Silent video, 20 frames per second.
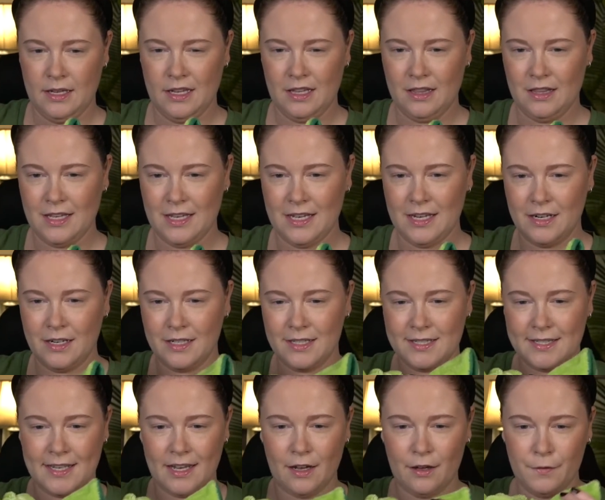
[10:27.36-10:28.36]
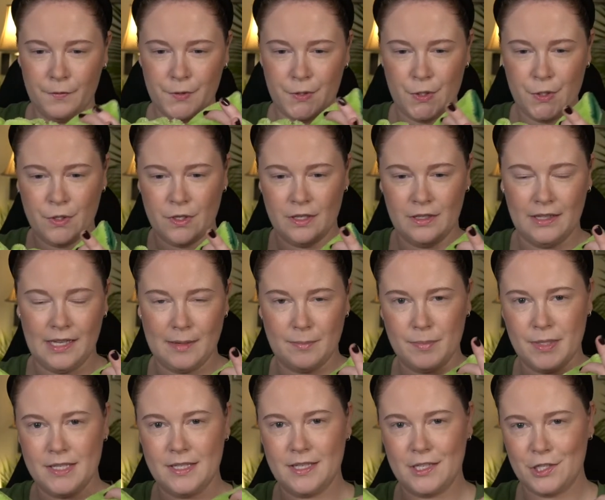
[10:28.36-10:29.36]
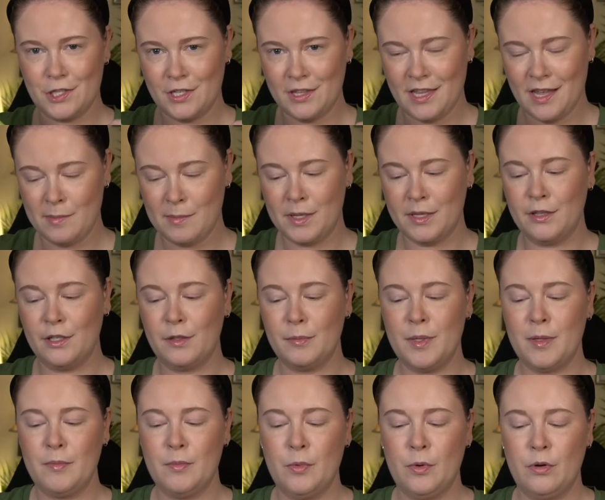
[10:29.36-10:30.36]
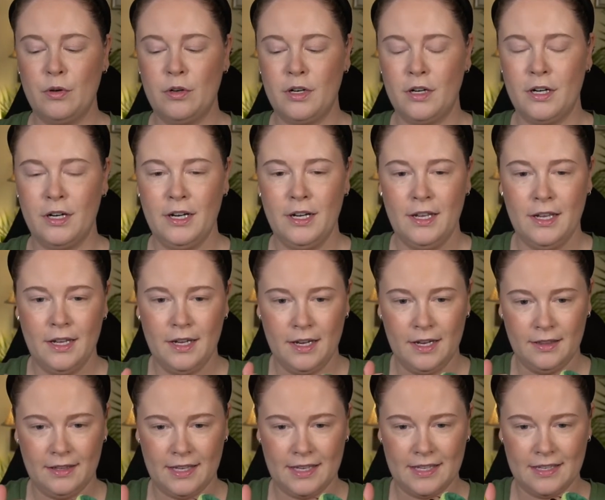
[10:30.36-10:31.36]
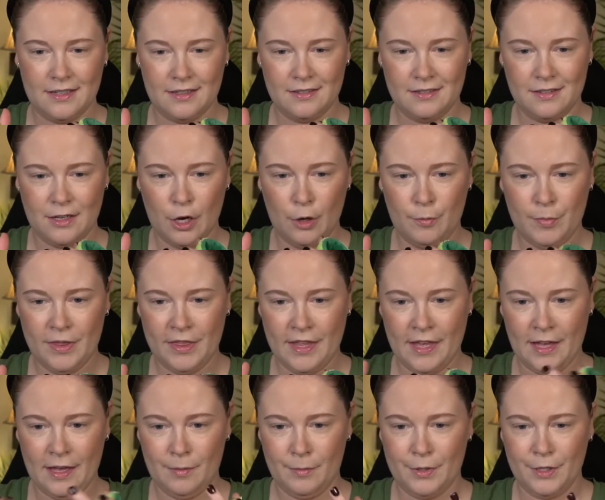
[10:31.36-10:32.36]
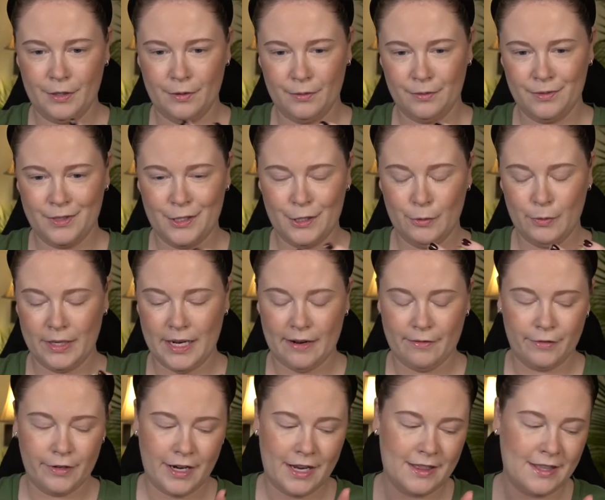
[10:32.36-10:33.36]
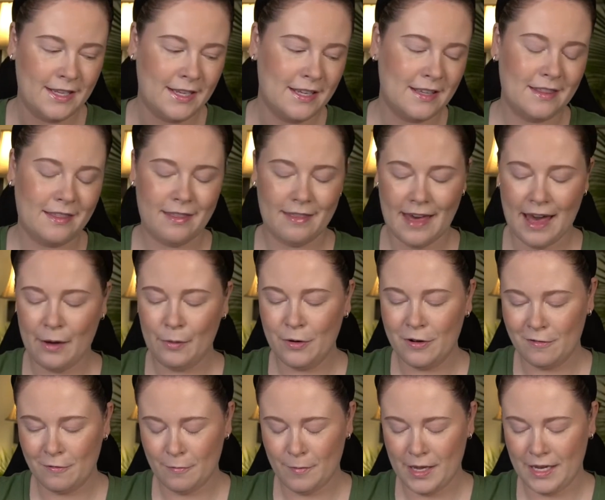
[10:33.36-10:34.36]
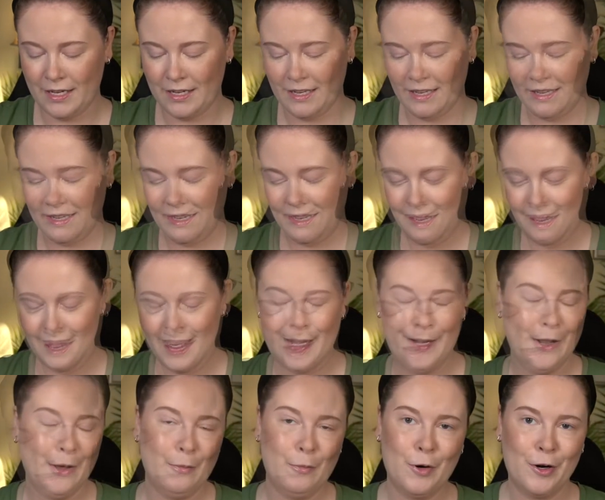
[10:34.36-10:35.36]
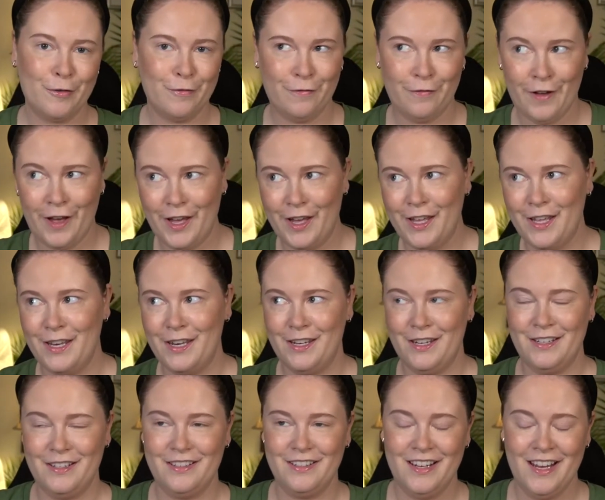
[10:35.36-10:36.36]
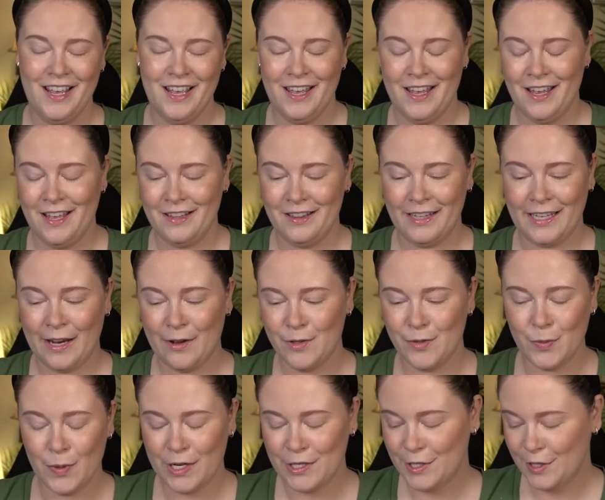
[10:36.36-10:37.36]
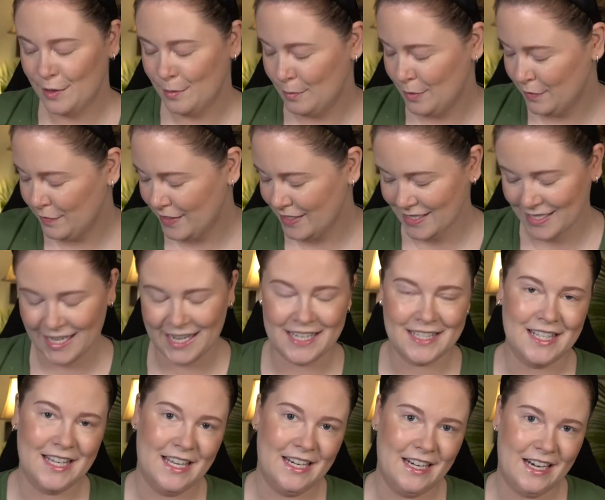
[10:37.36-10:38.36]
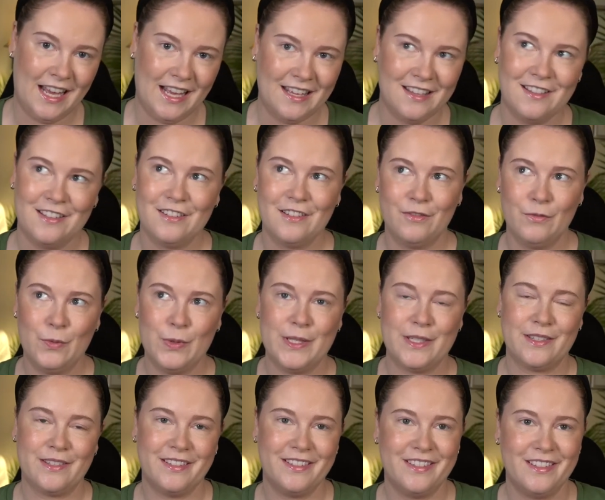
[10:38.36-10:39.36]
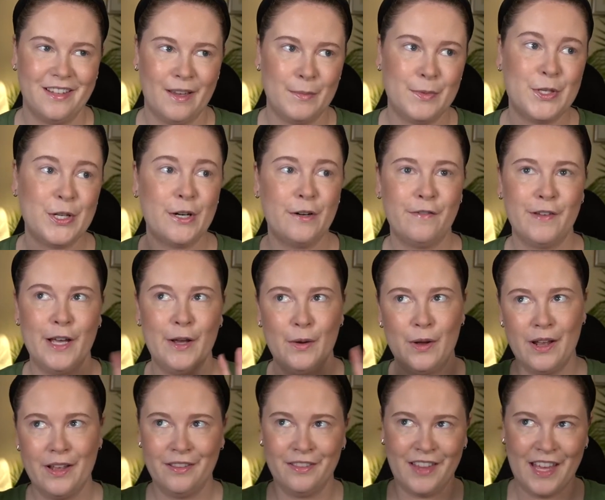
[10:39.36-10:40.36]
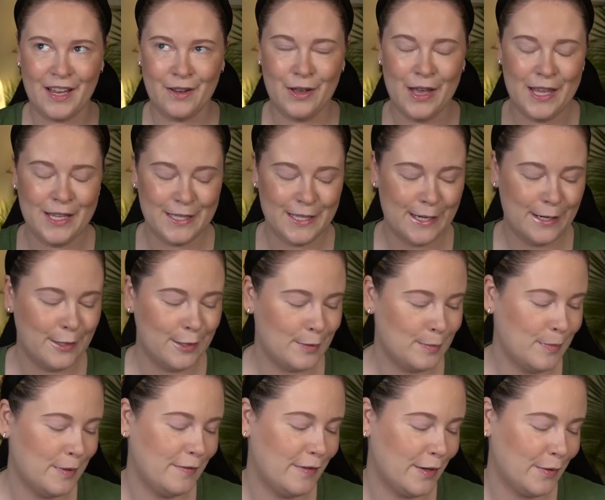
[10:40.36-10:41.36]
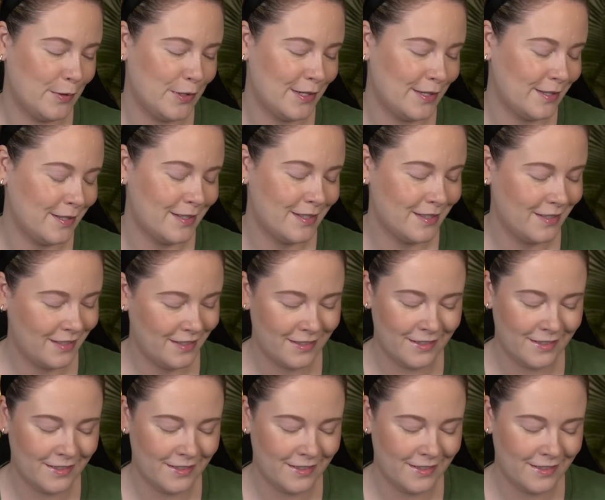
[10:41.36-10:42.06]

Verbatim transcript: the ear itself so you could like position them a little bit more and like open them or do whatever. I think that would have made it, I don't know, more fun and like I was watching the movies like I said and I was observing like his ears moving, which is